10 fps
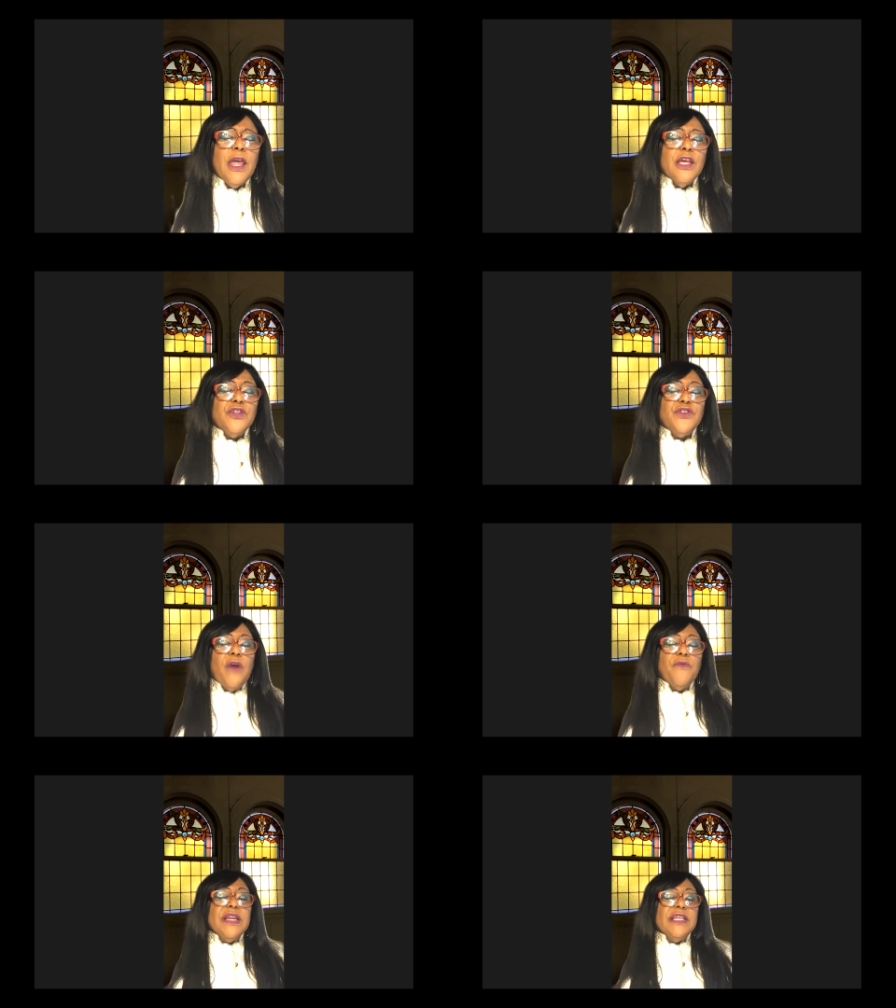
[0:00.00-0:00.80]

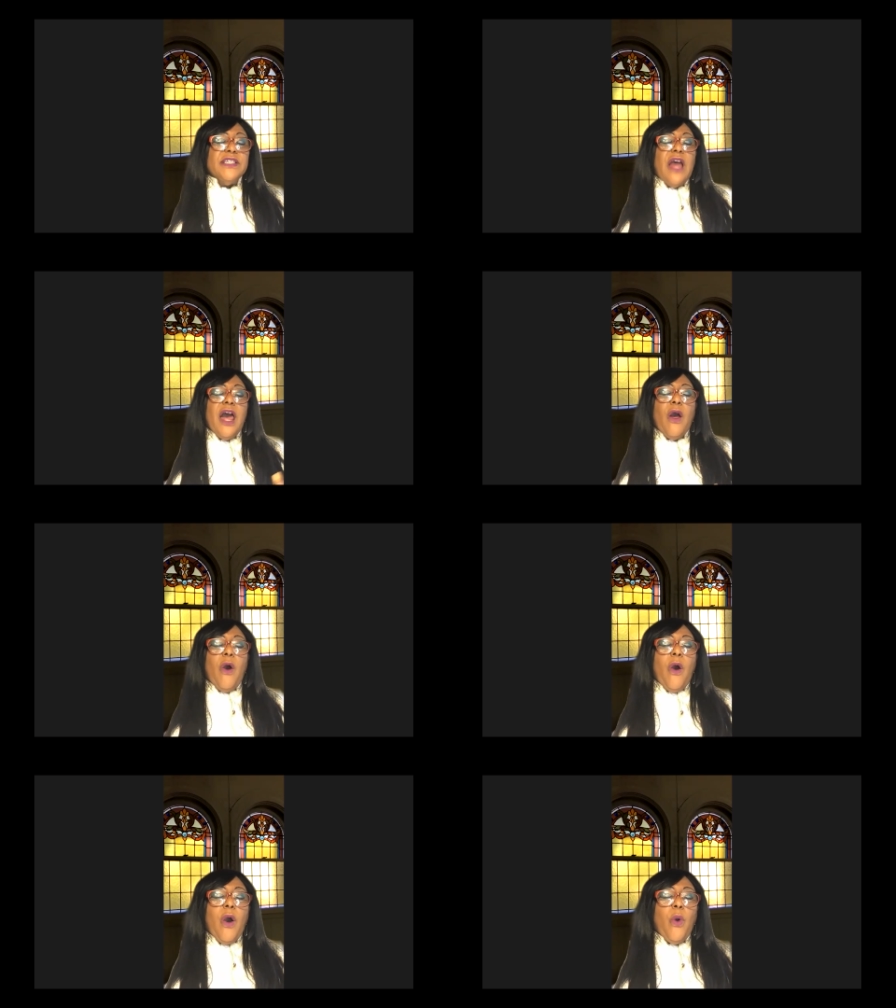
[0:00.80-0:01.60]
Suffering is not
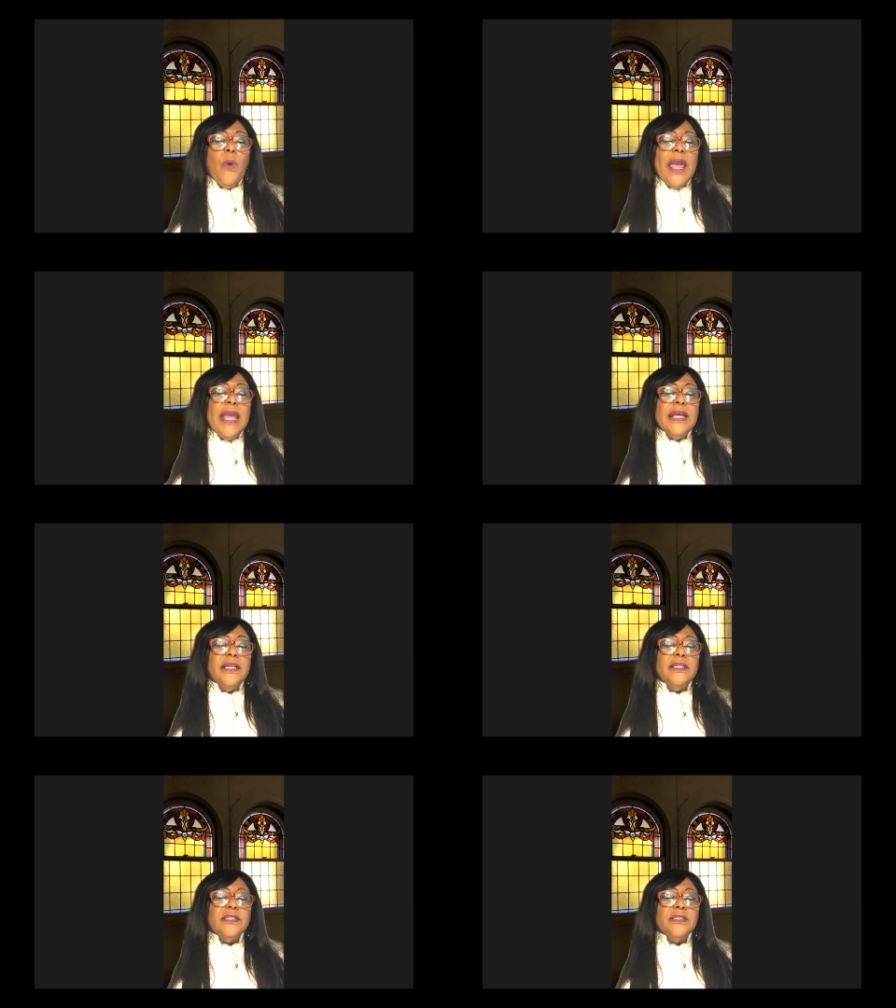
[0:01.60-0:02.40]

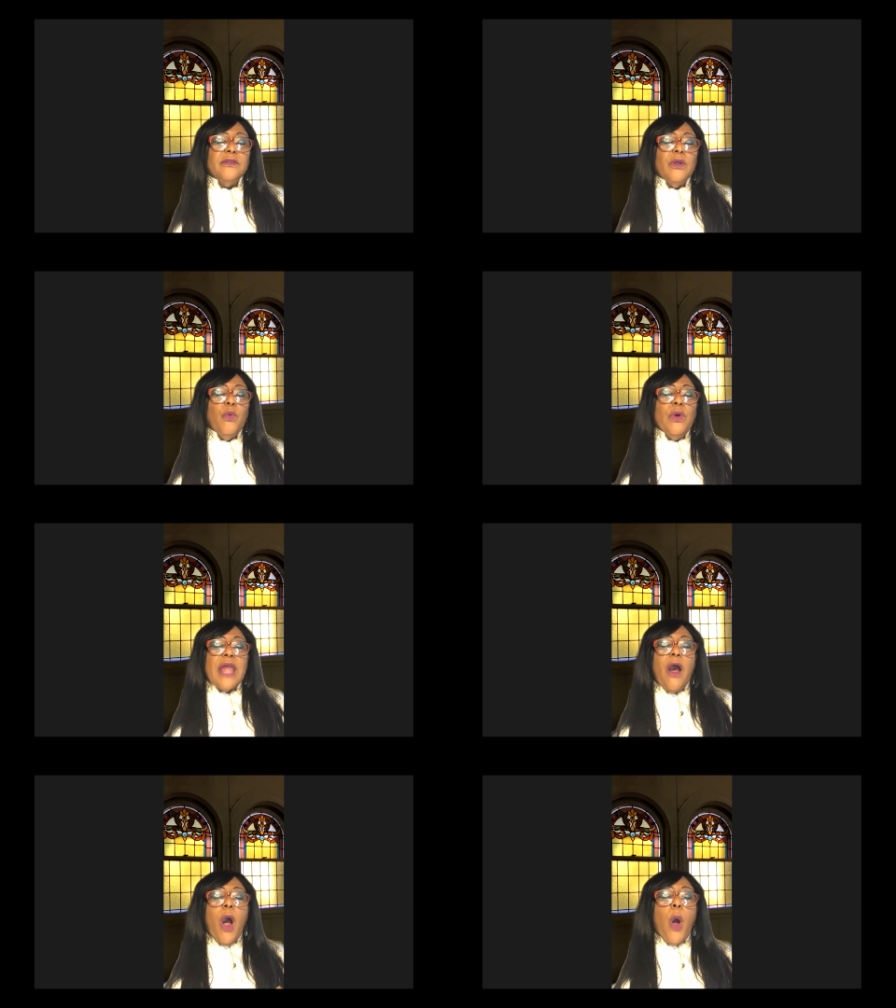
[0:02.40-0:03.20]
always, will
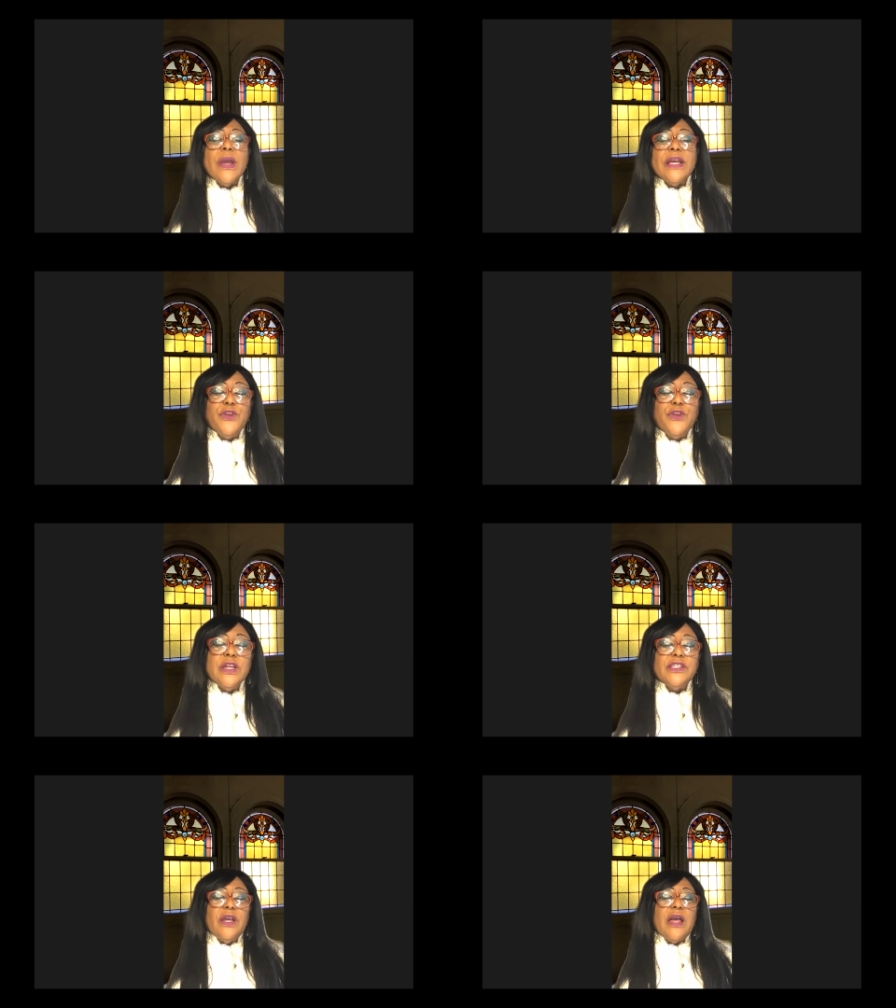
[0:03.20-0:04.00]
not always turn
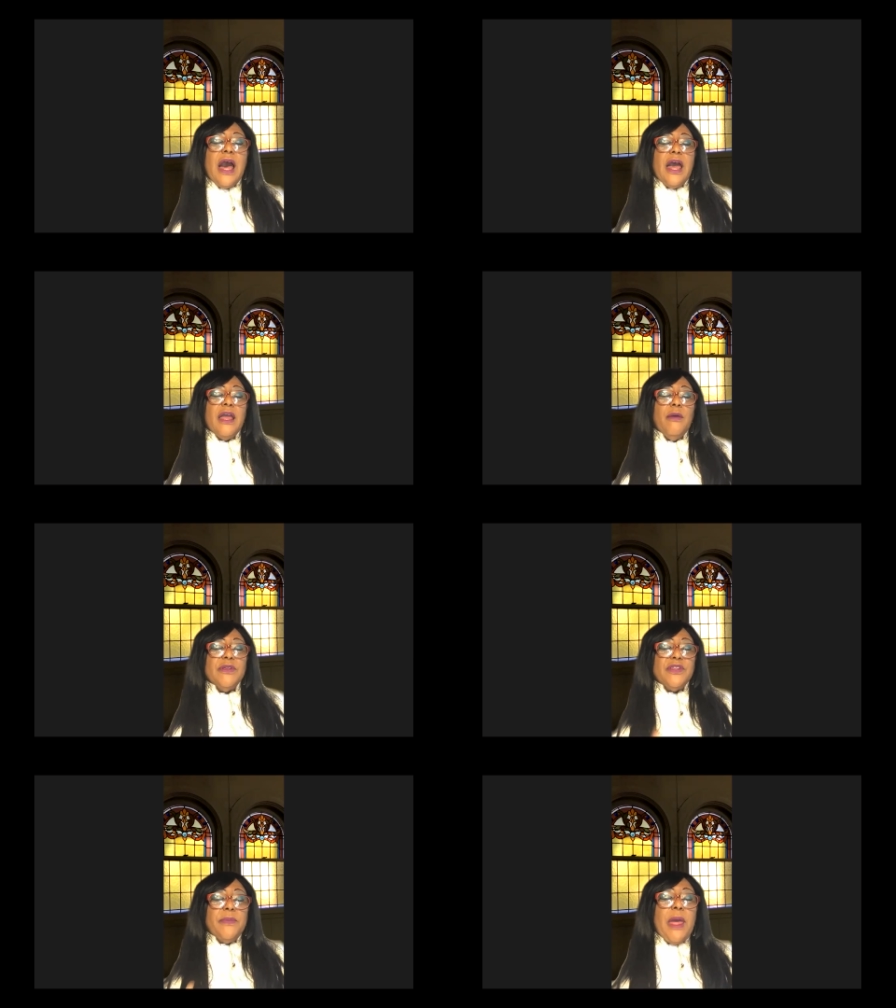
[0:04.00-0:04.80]
us to God,
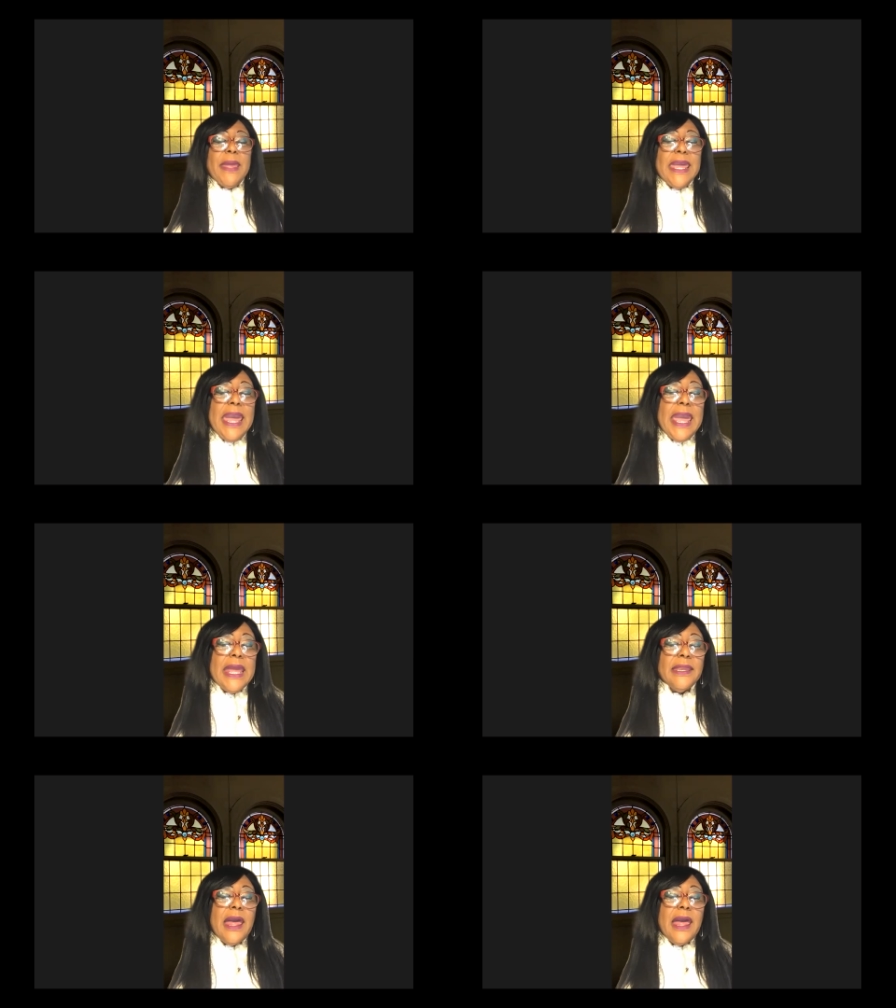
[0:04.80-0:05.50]
but sometimes it can.